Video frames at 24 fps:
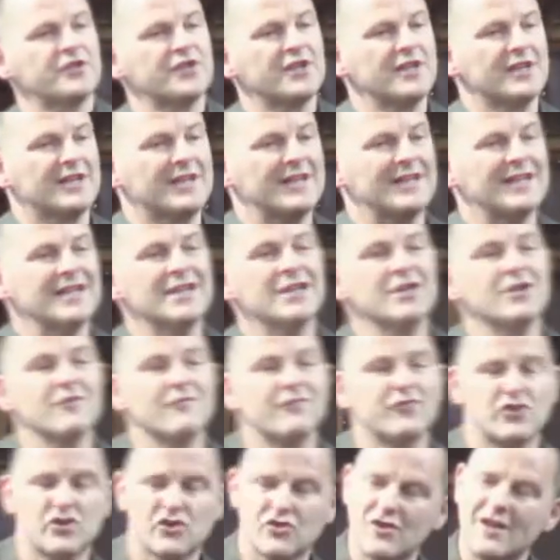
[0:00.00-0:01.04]
a kind
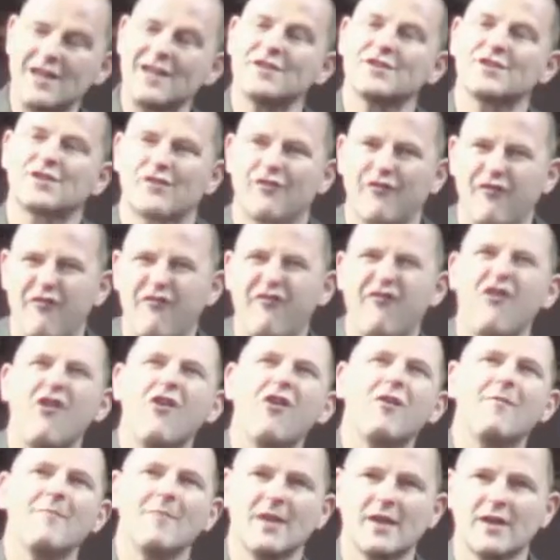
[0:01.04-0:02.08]
of
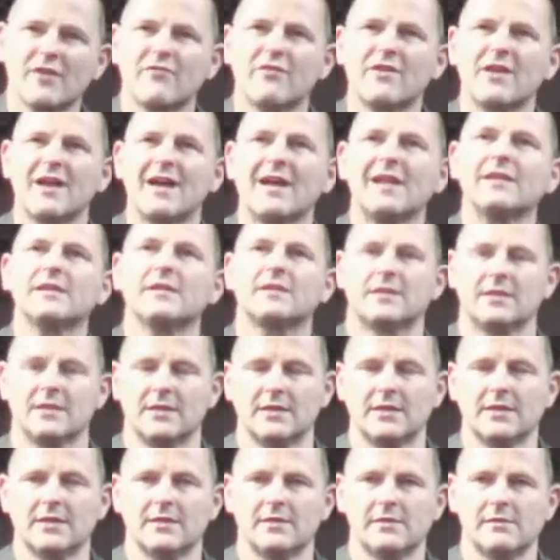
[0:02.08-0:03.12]
transforming
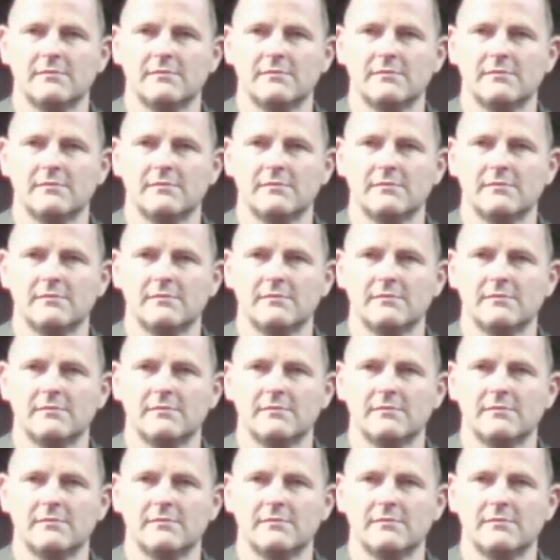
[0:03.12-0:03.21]
reality